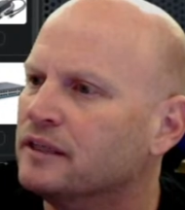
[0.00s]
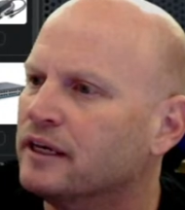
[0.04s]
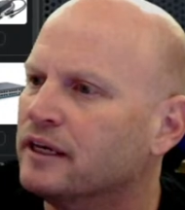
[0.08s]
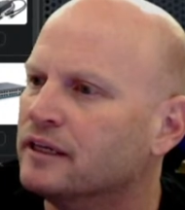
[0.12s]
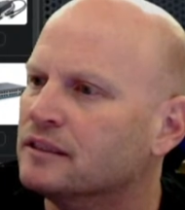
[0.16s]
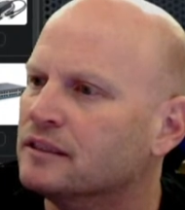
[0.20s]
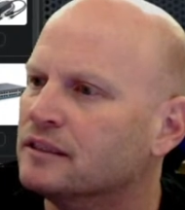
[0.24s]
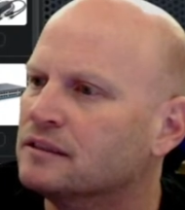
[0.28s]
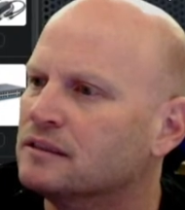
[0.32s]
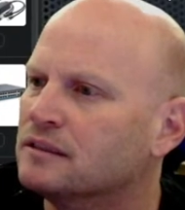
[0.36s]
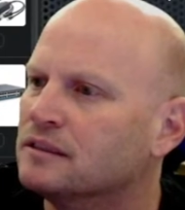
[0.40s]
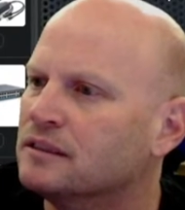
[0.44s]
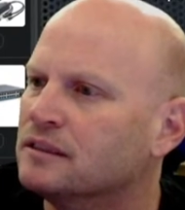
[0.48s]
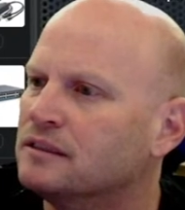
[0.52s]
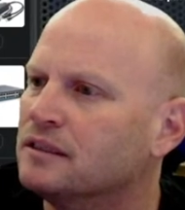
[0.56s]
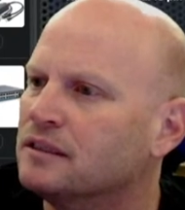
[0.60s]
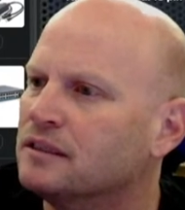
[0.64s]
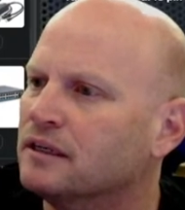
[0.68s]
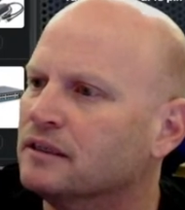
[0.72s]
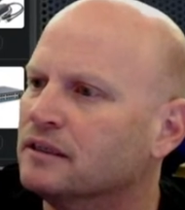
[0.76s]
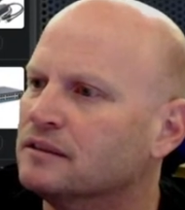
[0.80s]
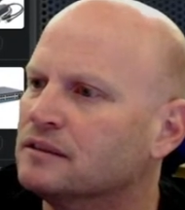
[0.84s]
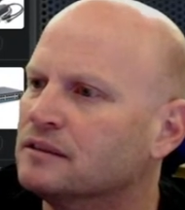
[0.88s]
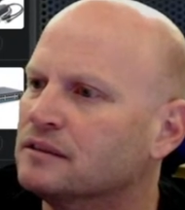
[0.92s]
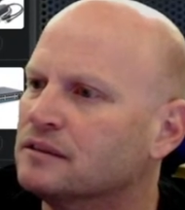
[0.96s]
Yes, it
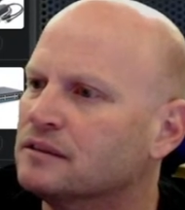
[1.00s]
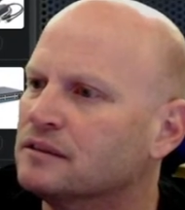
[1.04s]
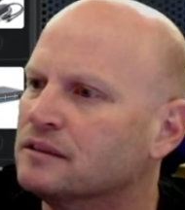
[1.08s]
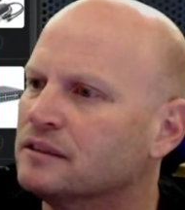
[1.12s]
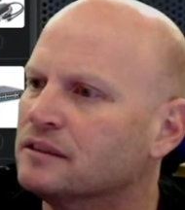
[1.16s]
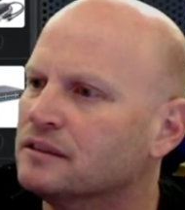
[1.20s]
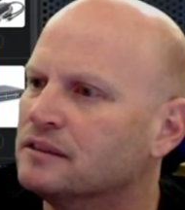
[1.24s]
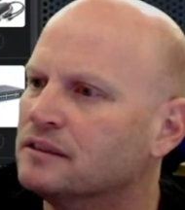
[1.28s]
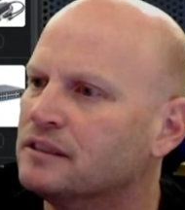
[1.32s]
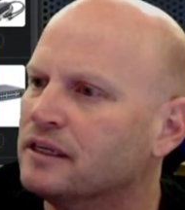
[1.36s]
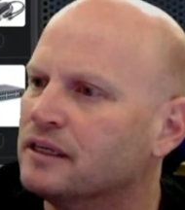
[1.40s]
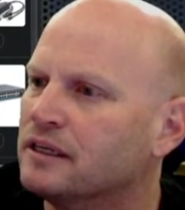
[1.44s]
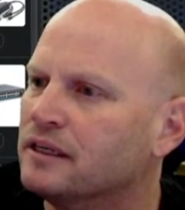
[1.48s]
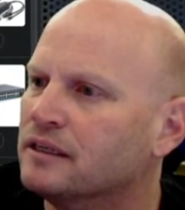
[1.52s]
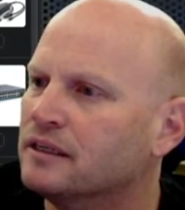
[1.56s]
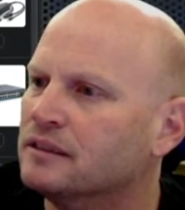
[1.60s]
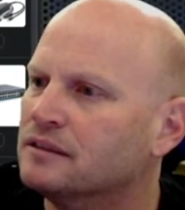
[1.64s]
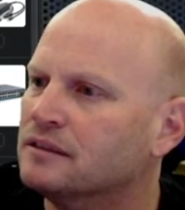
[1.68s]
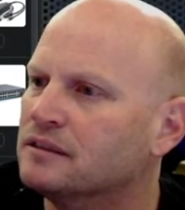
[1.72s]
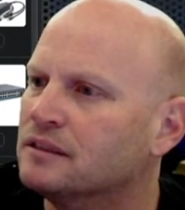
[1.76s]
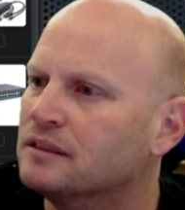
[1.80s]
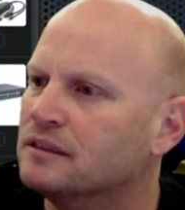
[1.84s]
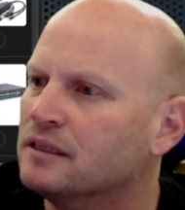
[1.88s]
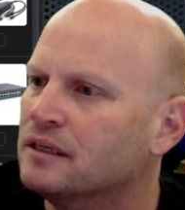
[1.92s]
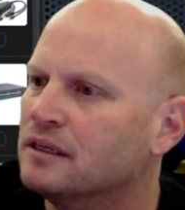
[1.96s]
does. It
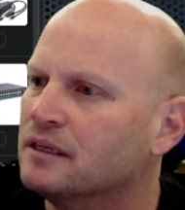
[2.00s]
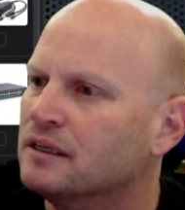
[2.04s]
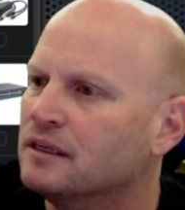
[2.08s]
says